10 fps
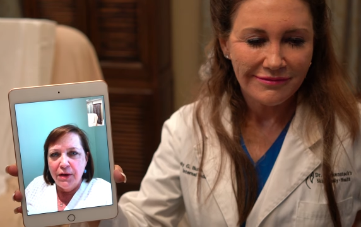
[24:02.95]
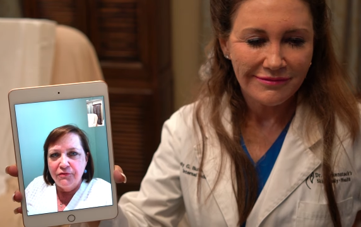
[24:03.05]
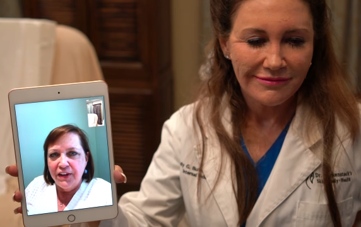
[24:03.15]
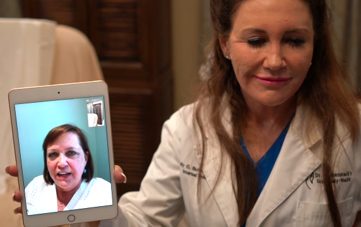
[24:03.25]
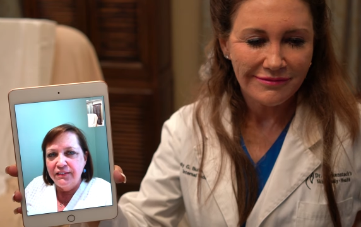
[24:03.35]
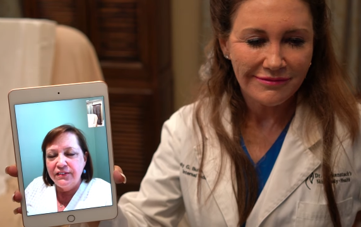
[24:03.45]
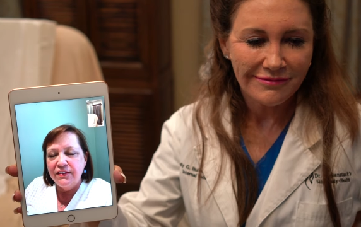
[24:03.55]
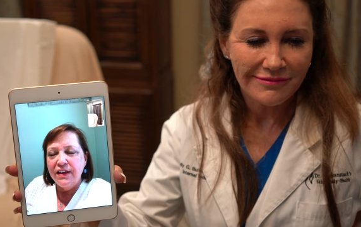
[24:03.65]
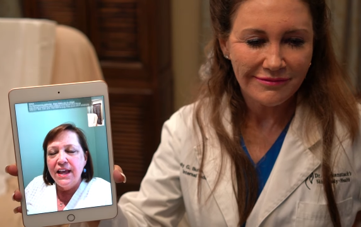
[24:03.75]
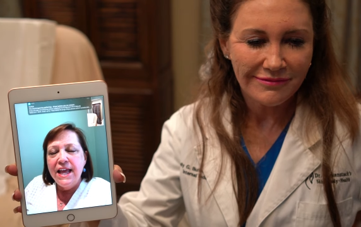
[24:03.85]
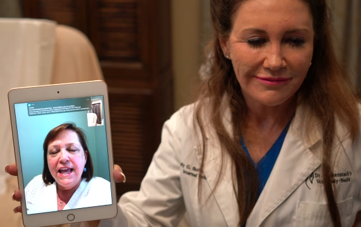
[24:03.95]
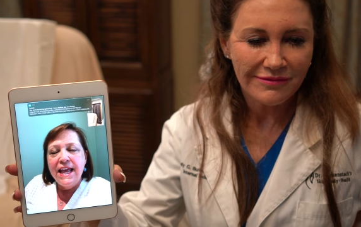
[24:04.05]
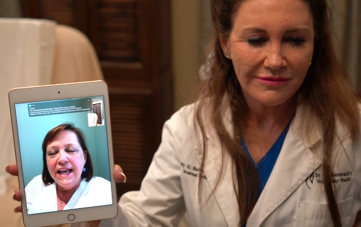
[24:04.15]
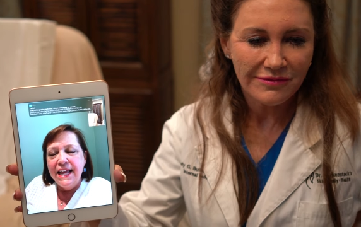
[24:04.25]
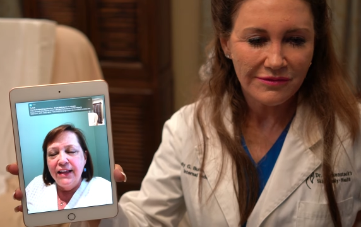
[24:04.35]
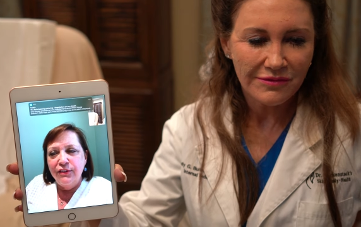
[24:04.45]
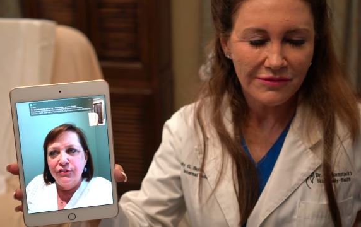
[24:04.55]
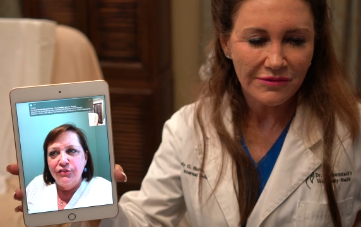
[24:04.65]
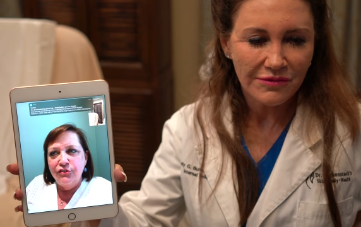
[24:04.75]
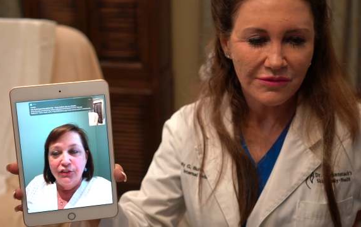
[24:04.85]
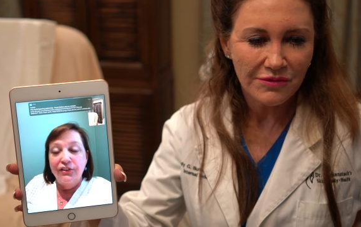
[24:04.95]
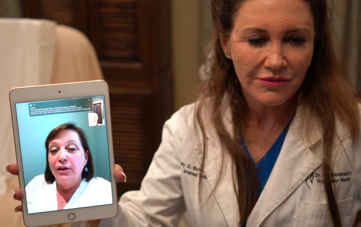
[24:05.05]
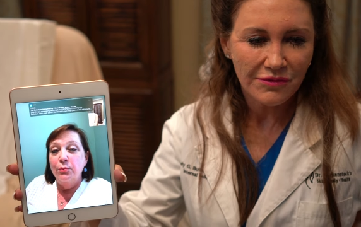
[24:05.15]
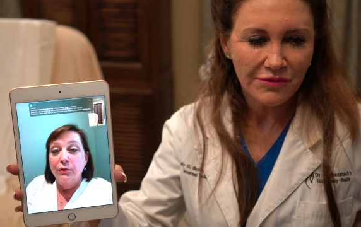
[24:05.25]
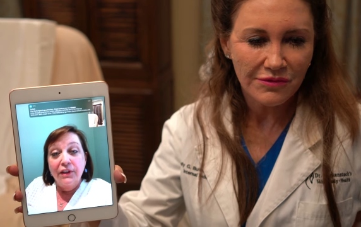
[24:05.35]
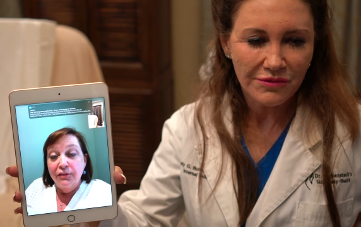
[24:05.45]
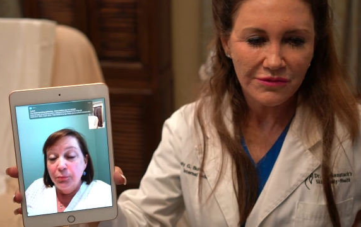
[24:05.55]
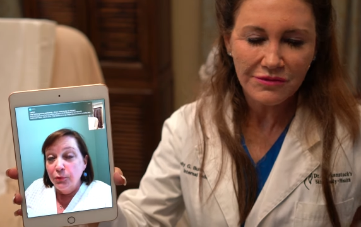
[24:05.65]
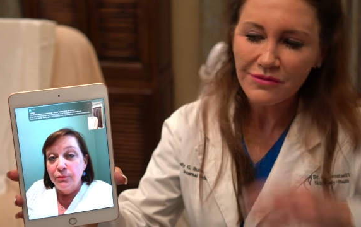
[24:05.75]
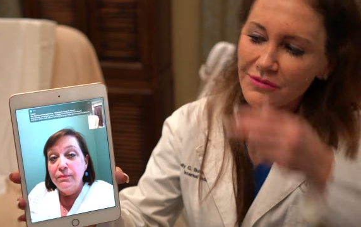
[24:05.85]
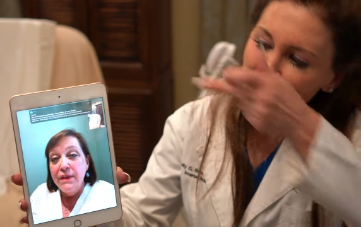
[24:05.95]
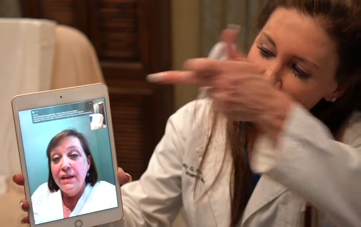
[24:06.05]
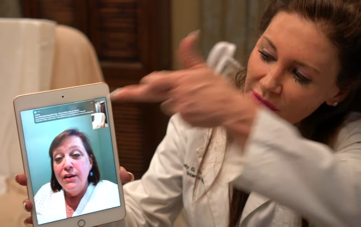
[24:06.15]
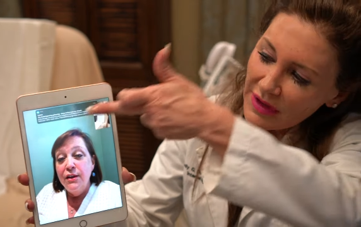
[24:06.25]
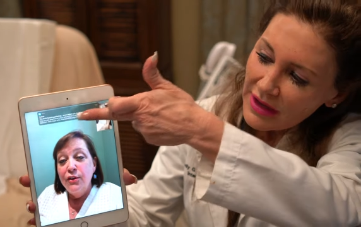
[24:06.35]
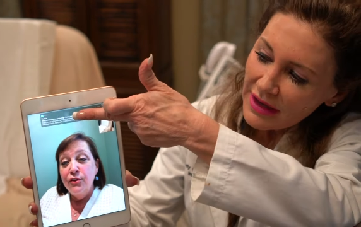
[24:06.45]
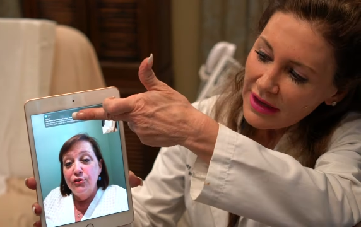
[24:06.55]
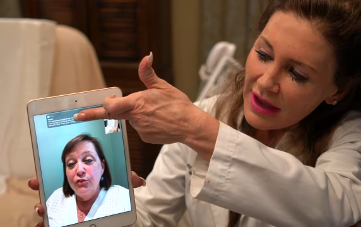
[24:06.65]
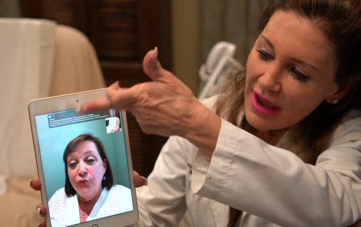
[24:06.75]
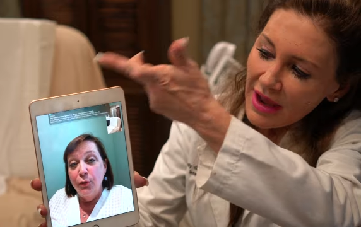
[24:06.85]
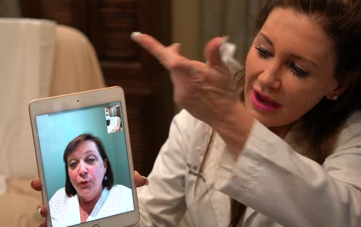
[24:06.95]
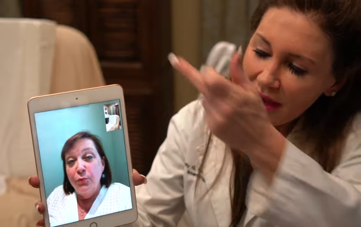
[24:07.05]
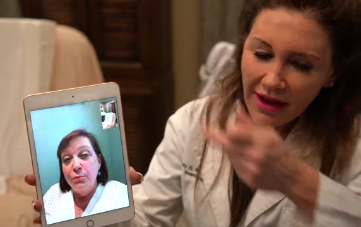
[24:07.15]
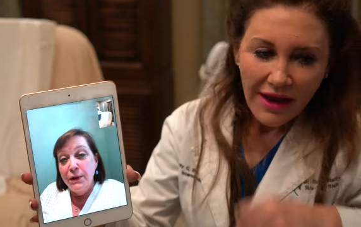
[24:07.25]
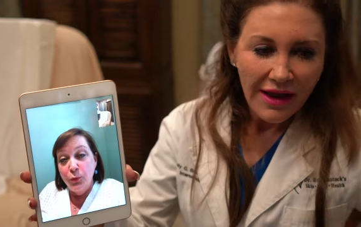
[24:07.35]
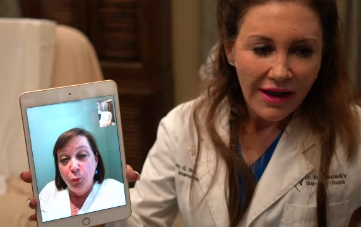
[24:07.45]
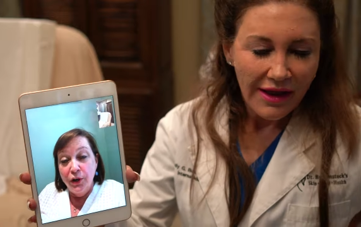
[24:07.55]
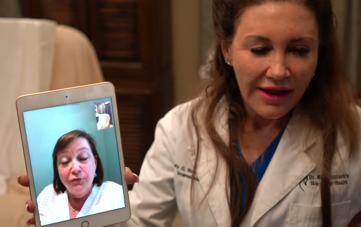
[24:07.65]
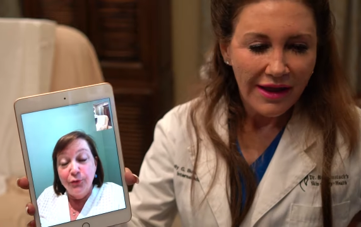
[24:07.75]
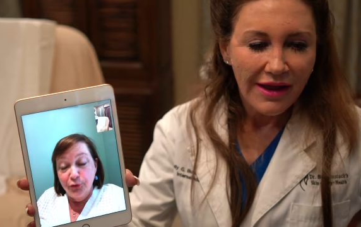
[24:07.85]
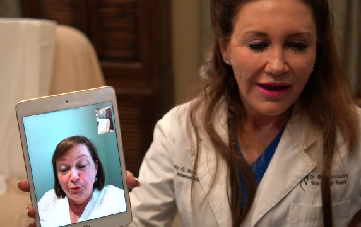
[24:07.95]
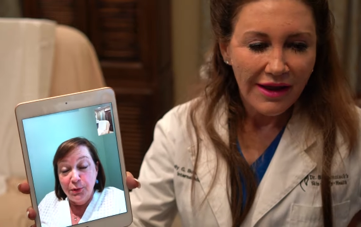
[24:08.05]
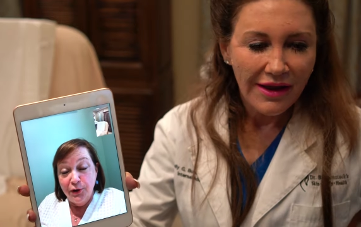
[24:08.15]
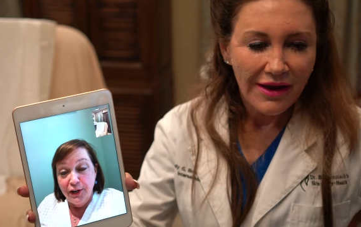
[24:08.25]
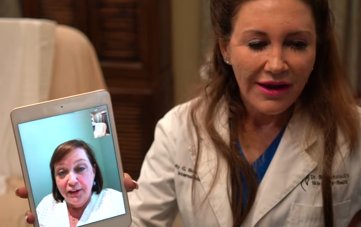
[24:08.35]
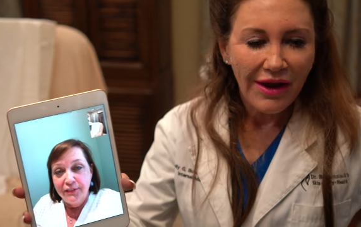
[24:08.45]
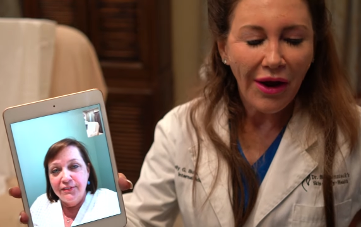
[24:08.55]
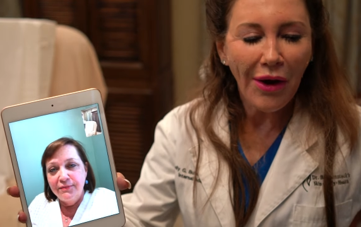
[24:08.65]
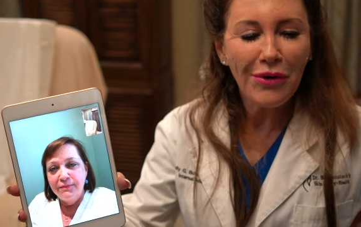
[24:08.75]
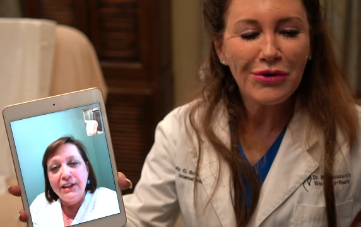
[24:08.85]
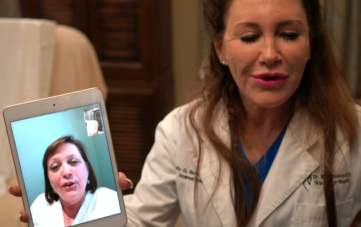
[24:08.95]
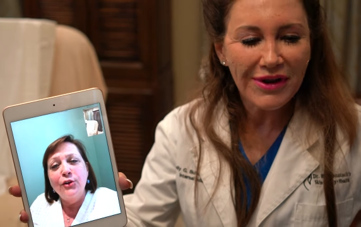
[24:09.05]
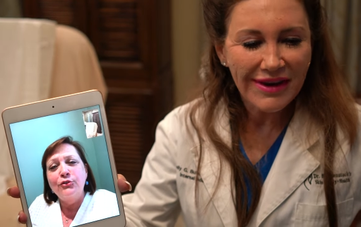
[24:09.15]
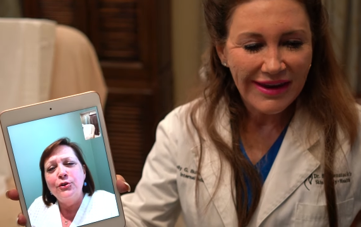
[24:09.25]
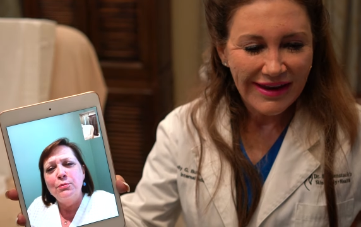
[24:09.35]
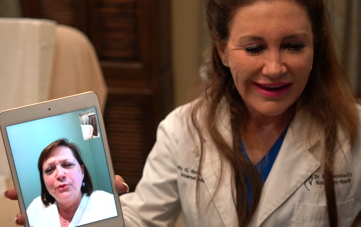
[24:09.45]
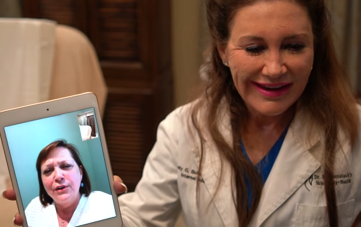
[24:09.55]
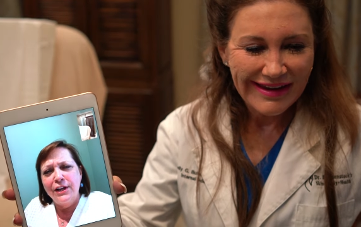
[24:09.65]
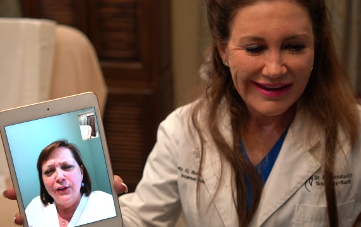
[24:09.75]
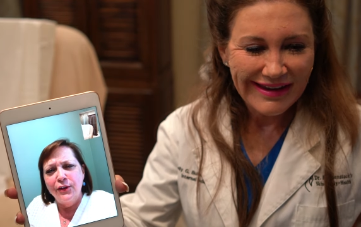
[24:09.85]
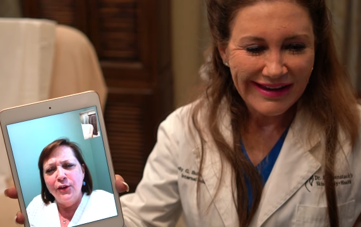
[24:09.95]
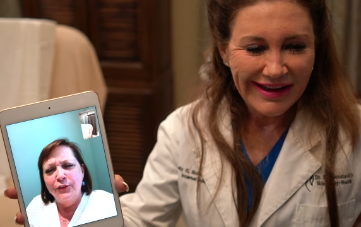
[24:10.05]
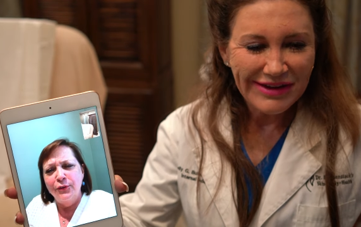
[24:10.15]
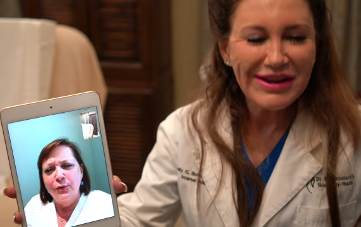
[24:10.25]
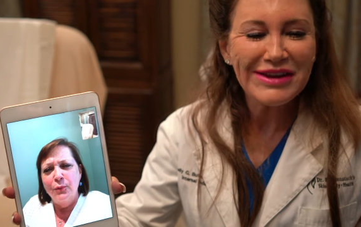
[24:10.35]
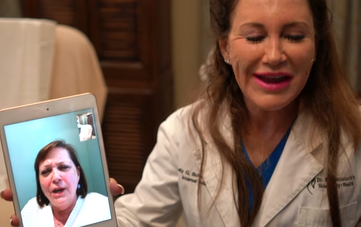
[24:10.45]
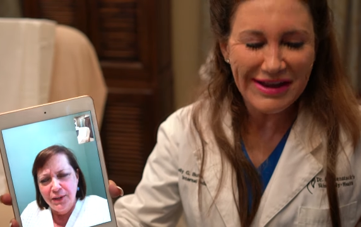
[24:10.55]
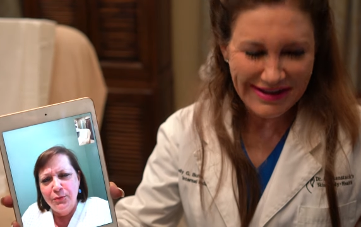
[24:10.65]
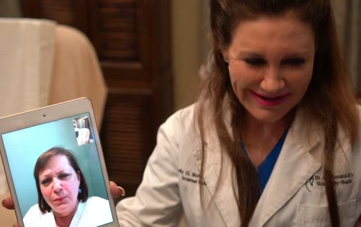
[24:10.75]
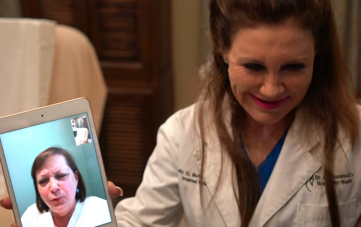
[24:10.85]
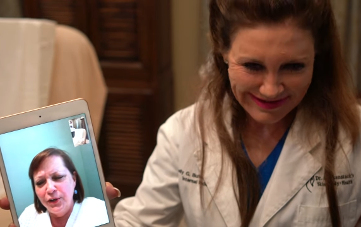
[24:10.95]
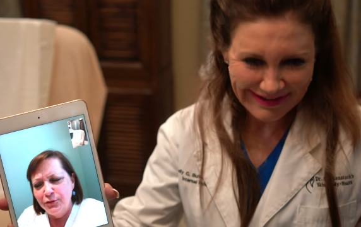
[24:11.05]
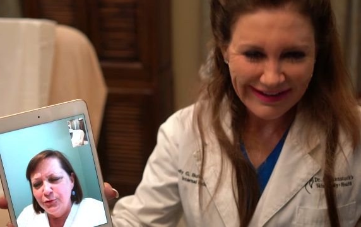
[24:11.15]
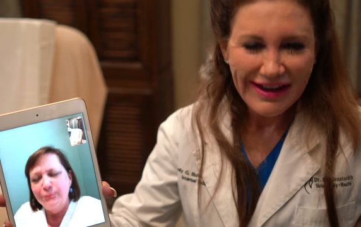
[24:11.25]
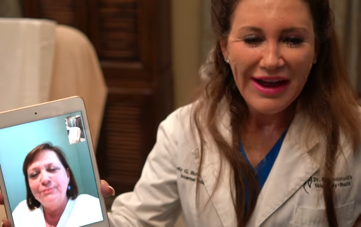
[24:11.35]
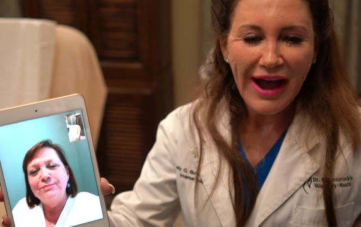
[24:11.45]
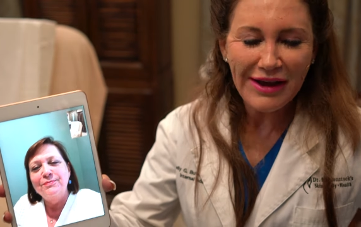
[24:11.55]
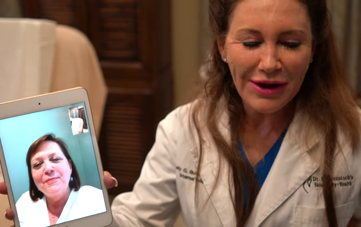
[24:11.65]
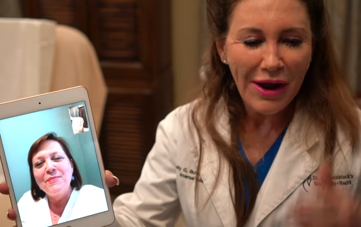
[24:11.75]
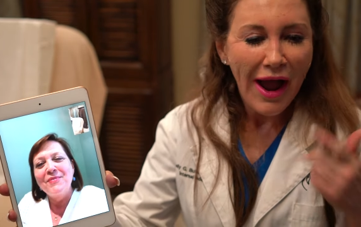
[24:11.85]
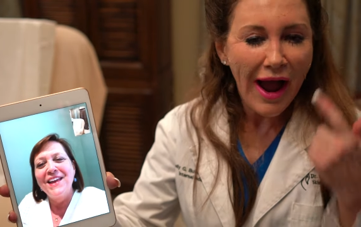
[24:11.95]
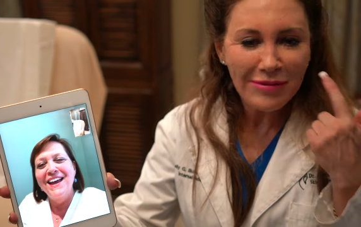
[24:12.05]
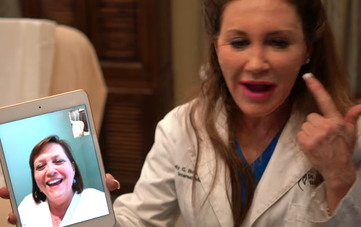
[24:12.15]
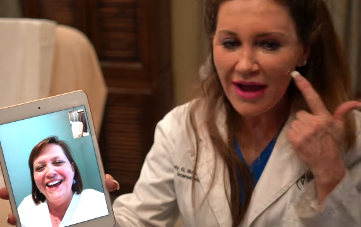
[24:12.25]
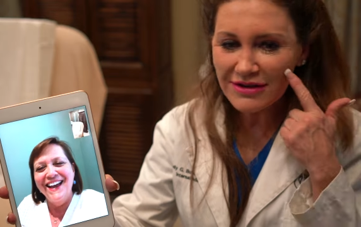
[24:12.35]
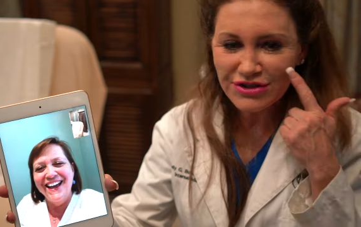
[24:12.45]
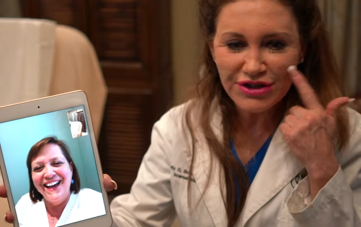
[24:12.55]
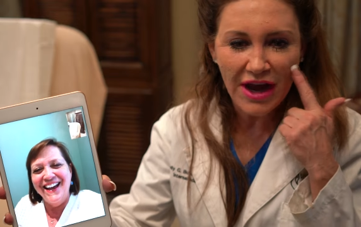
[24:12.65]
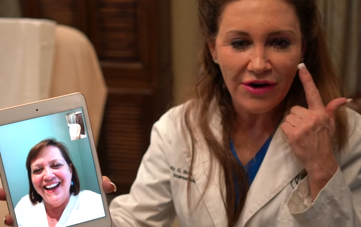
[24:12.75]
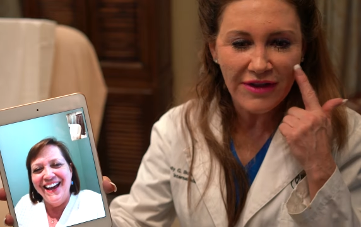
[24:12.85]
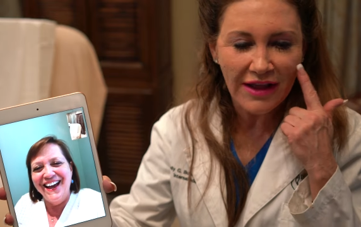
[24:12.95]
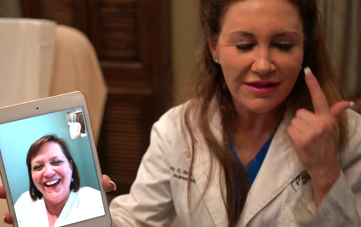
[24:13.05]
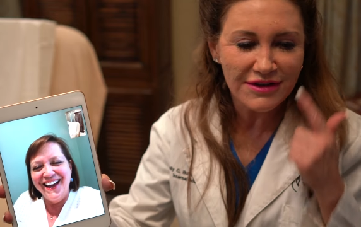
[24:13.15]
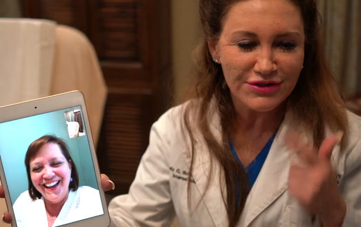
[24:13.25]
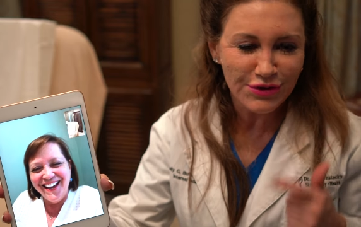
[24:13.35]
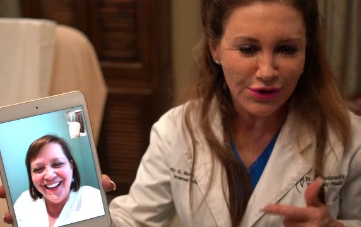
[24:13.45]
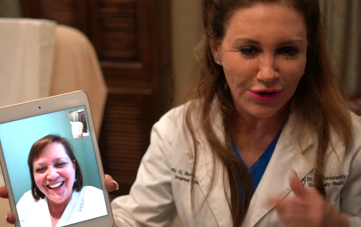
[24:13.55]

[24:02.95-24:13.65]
Speaker 1: my face is just unbelievable. So it's been a wonderful experience.
Speaker 2: Oh, it good. looked too pretty. Yeah, yeah. I know. I'm kind of sharing that lizard